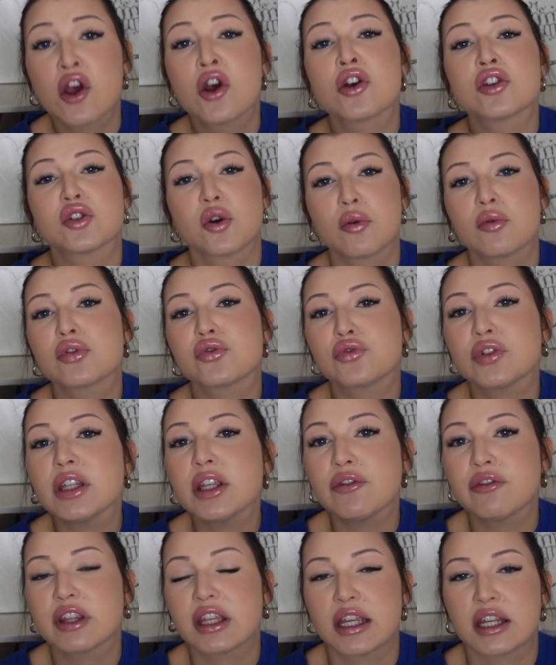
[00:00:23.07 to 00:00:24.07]
So it was
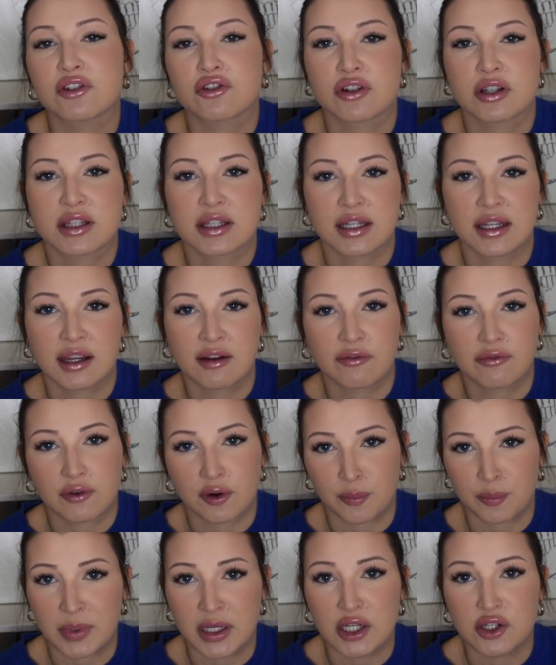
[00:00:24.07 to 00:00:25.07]
really interesting
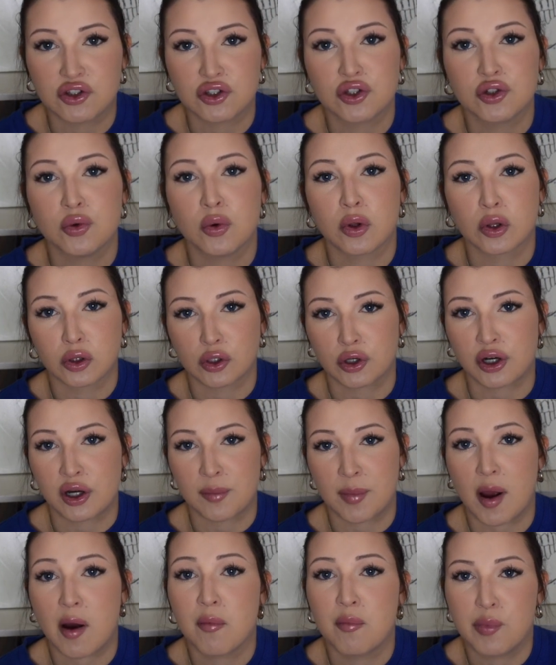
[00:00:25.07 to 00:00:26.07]
for me to learn
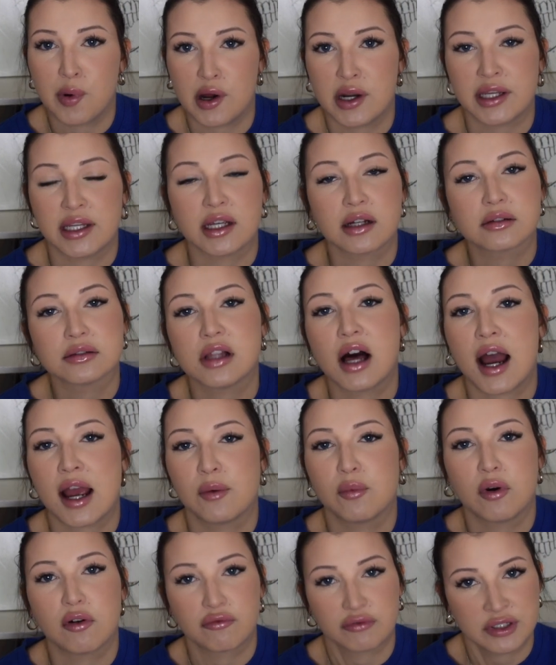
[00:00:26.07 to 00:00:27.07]
about Bonnie and
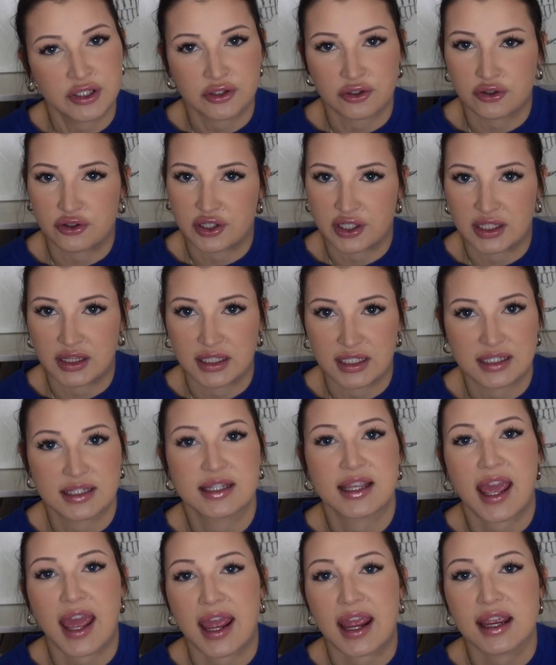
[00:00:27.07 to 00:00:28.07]
Clyde while researching this
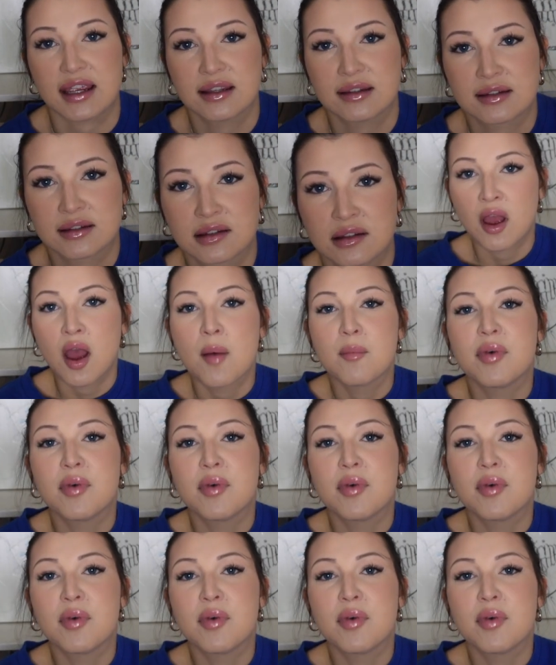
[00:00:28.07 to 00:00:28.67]
case.